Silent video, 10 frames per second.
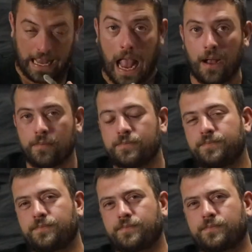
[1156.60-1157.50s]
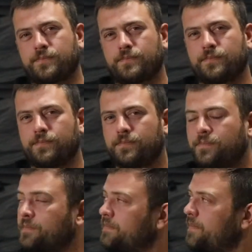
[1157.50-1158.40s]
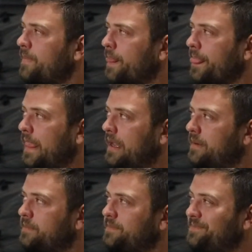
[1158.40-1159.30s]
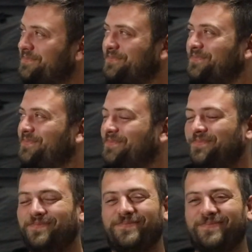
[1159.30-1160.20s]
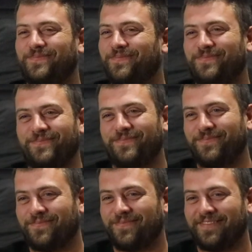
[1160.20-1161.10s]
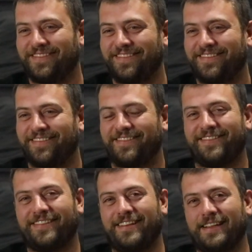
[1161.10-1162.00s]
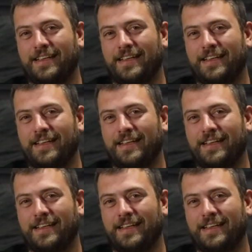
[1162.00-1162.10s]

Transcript: (silent)